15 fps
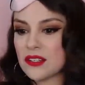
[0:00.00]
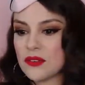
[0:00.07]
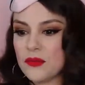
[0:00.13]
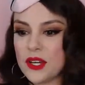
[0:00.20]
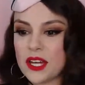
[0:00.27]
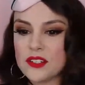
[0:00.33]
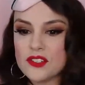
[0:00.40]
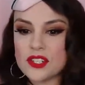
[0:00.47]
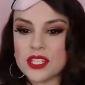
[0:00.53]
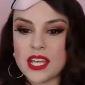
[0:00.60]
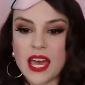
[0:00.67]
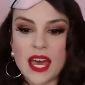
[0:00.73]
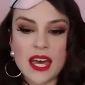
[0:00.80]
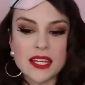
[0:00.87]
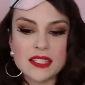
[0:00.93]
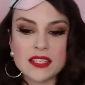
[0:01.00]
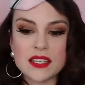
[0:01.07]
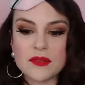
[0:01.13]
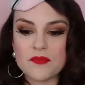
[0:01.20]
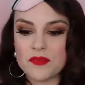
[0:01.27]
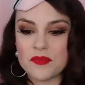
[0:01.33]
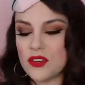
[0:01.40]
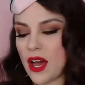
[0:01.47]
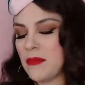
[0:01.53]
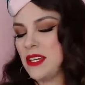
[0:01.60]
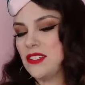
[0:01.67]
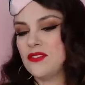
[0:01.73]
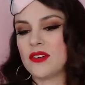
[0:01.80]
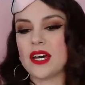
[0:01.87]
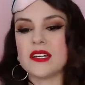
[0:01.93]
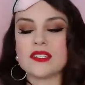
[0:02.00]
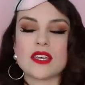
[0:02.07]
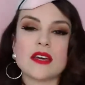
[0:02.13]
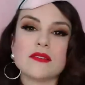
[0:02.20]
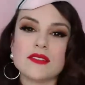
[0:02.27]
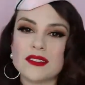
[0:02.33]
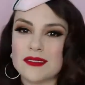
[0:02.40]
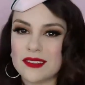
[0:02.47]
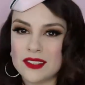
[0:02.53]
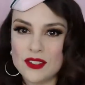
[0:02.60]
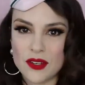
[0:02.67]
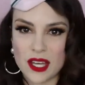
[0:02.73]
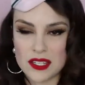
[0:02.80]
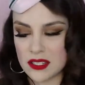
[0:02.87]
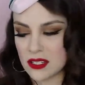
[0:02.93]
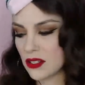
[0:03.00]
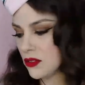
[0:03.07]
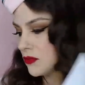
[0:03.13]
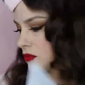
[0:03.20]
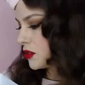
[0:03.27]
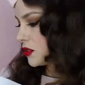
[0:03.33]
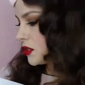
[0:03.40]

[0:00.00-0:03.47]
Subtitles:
We understand? You guys know.